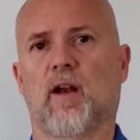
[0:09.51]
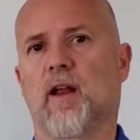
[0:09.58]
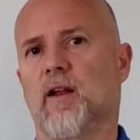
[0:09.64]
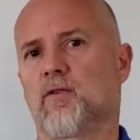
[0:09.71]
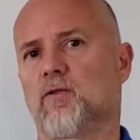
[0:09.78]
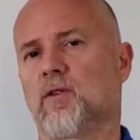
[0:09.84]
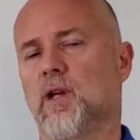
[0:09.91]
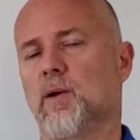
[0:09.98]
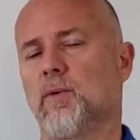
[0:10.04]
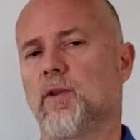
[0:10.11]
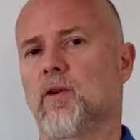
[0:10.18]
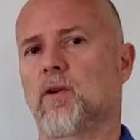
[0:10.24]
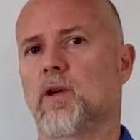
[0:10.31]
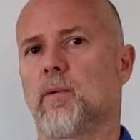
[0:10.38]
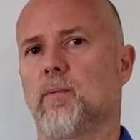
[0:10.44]
And today we
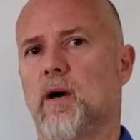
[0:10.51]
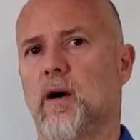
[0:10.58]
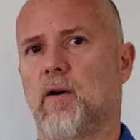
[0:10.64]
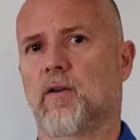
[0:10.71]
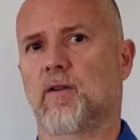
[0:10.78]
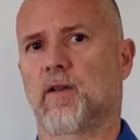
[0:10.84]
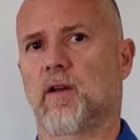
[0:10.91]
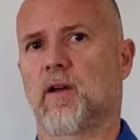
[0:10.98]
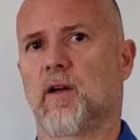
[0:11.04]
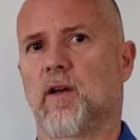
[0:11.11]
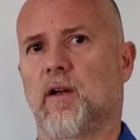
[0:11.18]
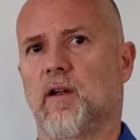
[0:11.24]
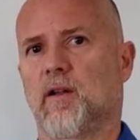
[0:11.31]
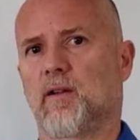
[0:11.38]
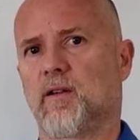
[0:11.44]
talk about
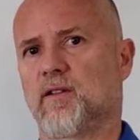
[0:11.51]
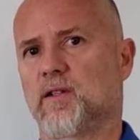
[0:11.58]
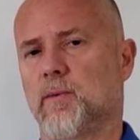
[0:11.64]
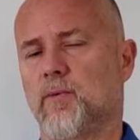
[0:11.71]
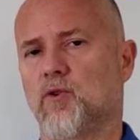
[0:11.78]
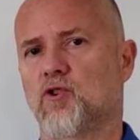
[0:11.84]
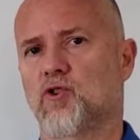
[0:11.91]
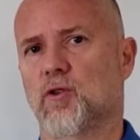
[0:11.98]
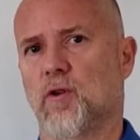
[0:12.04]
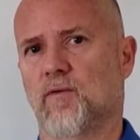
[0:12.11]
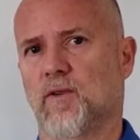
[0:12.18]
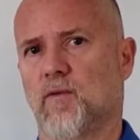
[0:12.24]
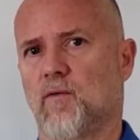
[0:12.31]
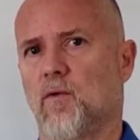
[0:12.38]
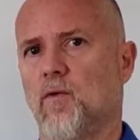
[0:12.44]
distribution of
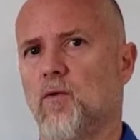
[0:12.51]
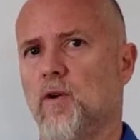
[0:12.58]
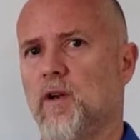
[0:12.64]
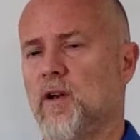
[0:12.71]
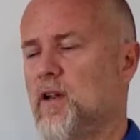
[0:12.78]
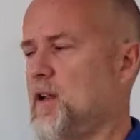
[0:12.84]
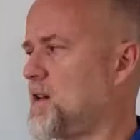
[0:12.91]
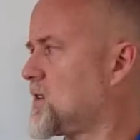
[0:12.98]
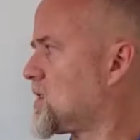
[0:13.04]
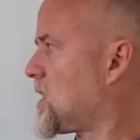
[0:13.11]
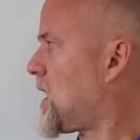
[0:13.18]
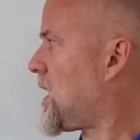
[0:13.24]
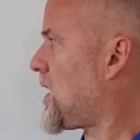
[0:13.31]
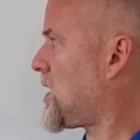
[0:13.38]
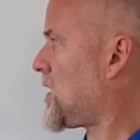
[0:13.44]
the fluid
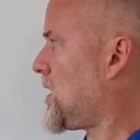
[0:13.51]
inside